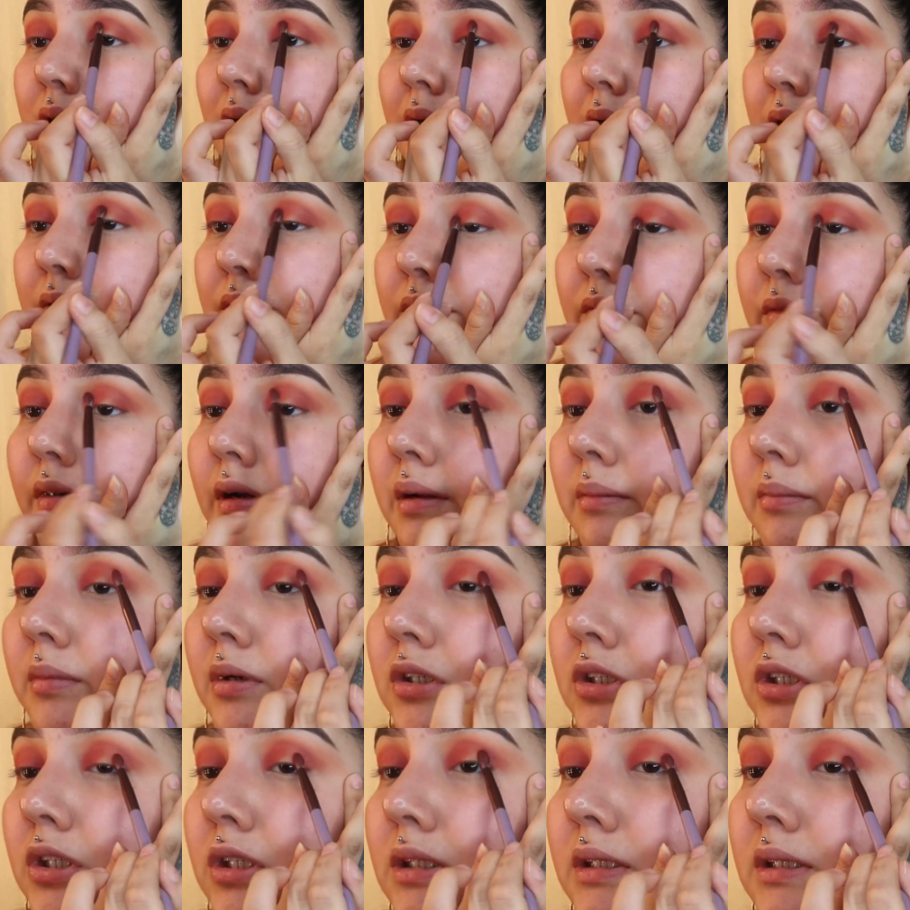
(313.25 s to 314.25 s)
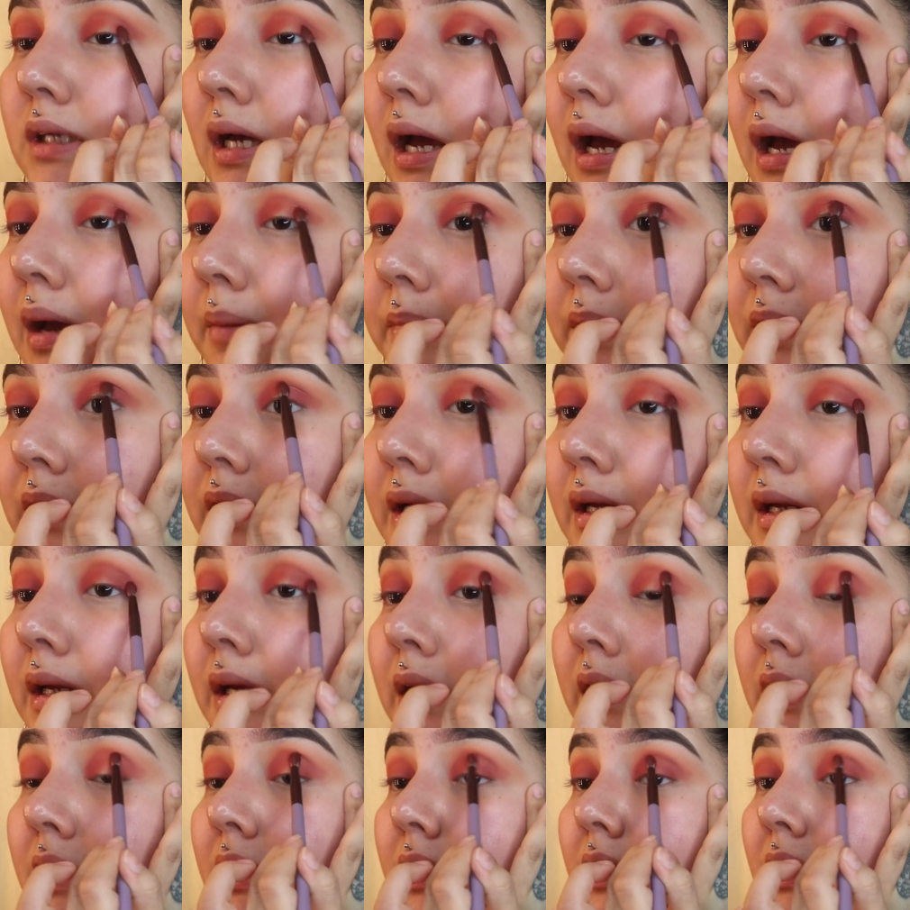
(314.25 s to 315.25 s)
like very much just tapping it
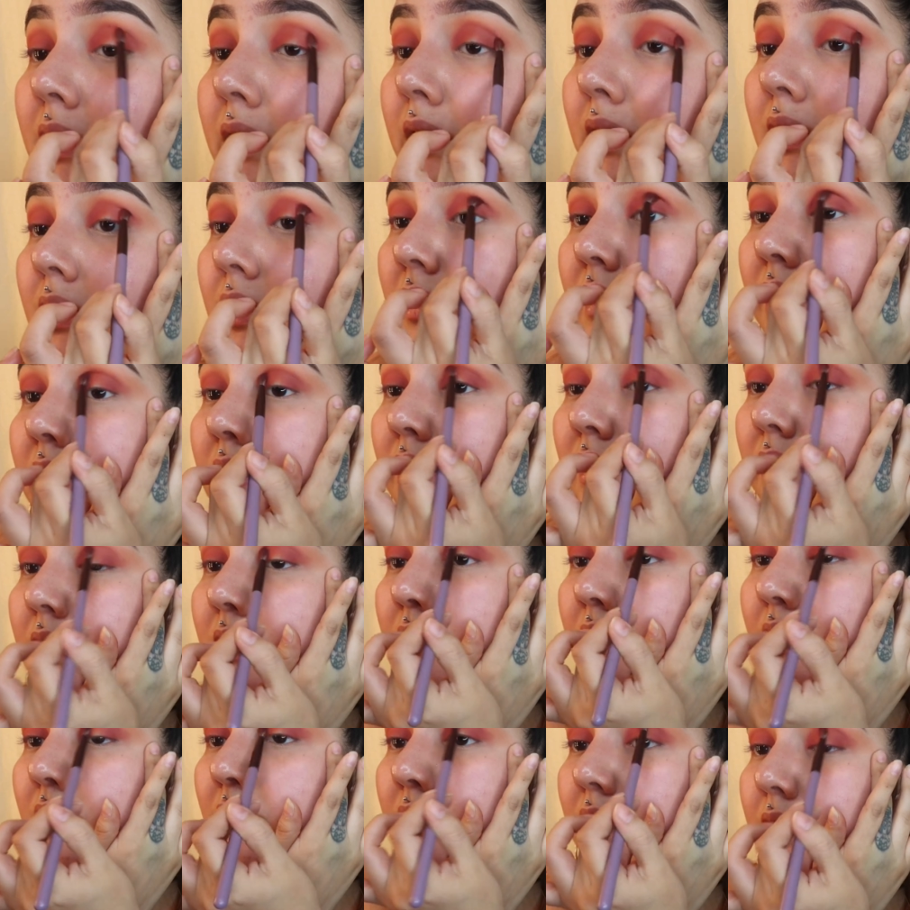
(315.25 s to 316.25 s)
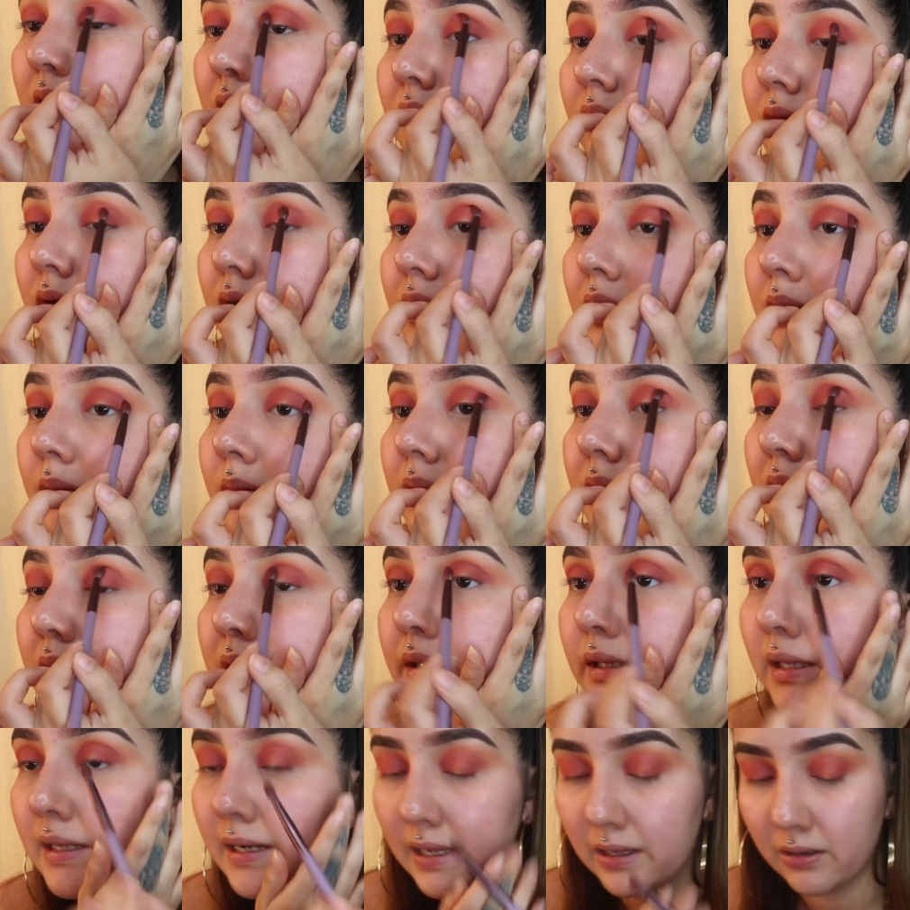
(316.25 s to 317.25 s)
in there, and then we're gonna
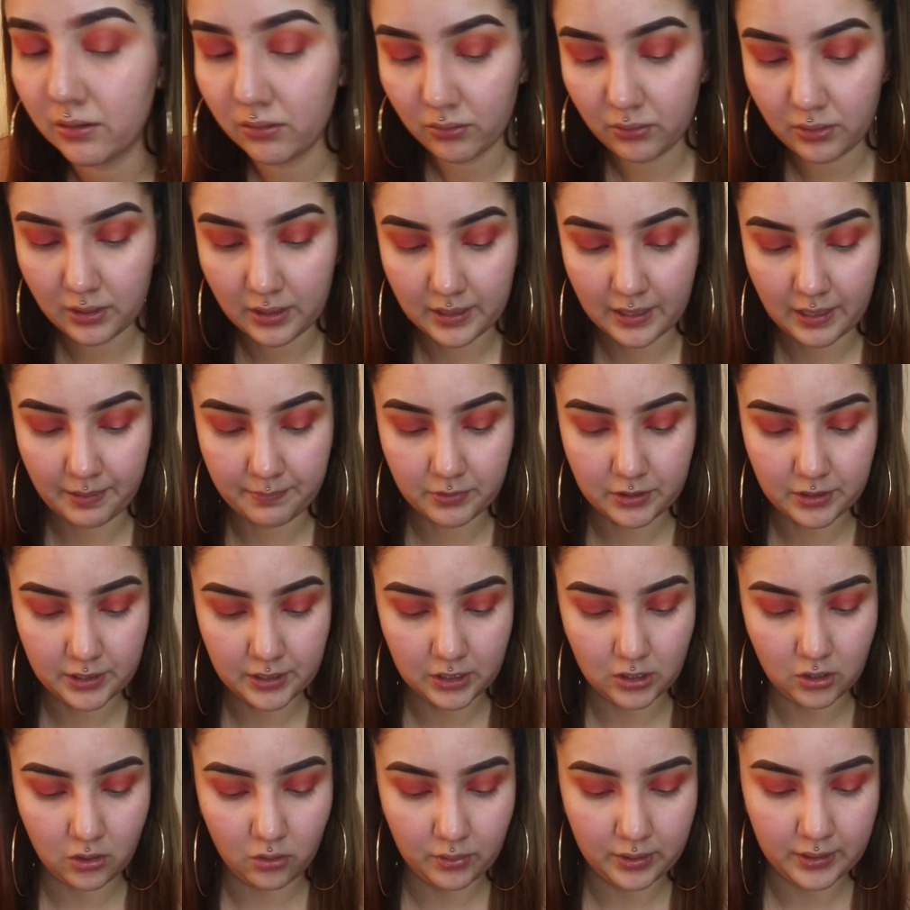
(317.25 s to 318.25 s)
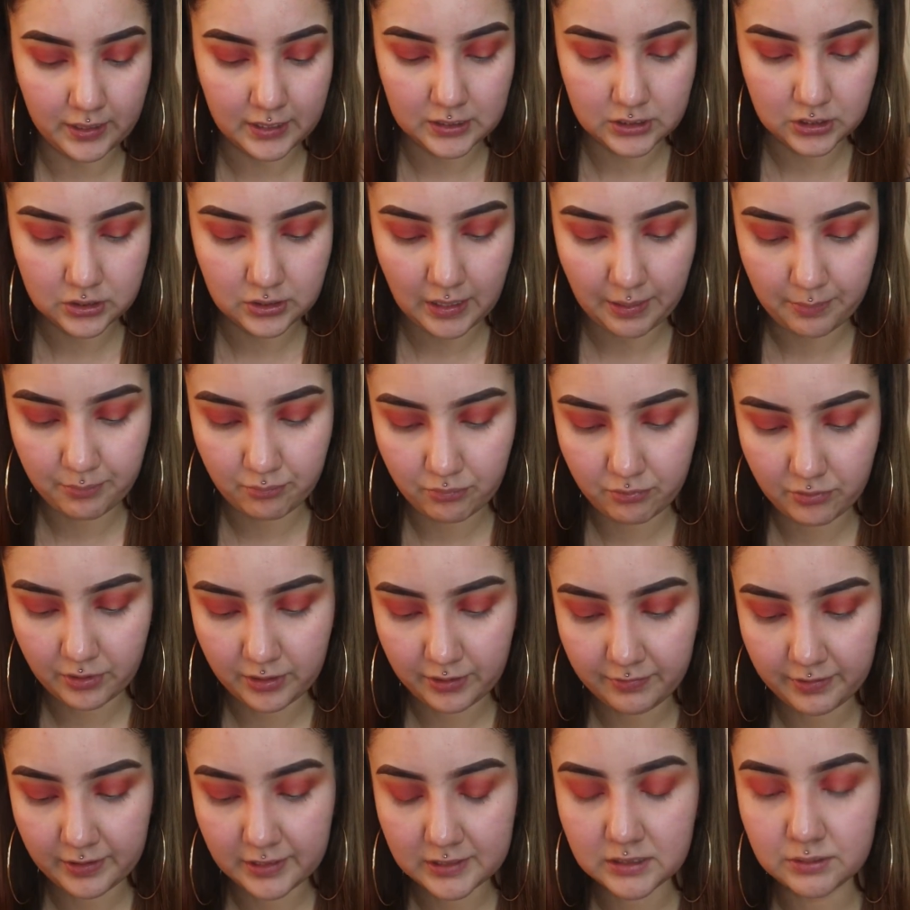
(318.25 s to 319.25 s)
blend it out. And I'm gonna go into that
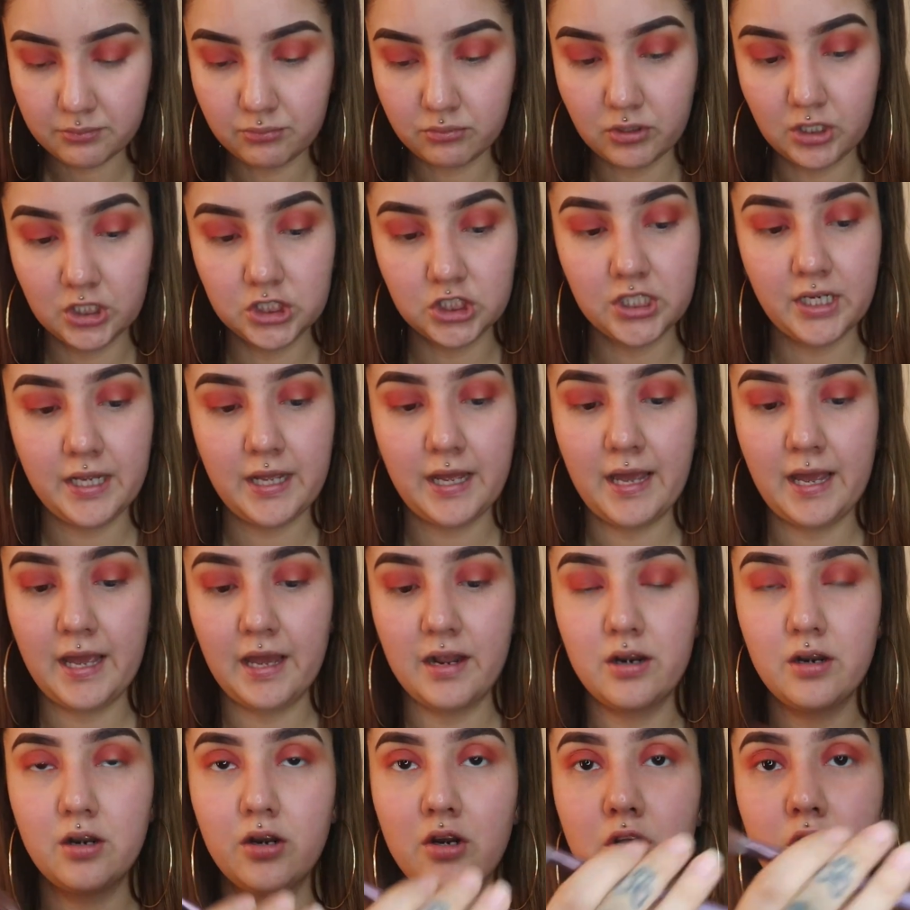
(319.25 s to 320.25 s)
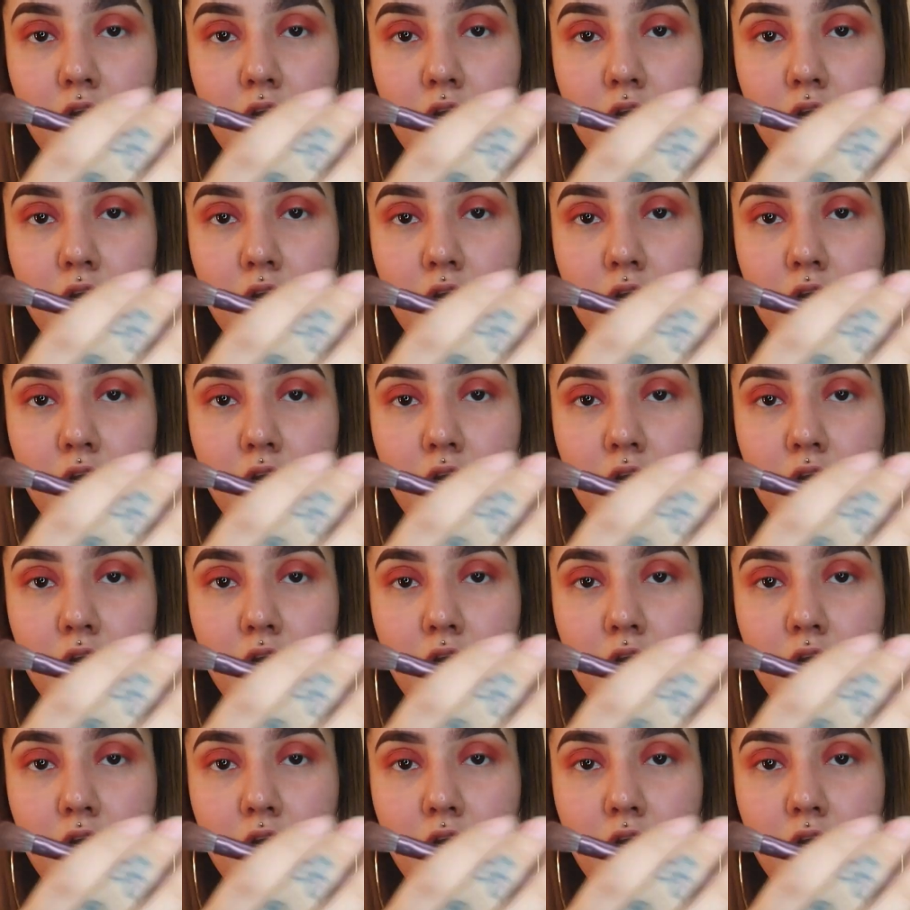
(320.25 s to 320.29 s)
previous brush I had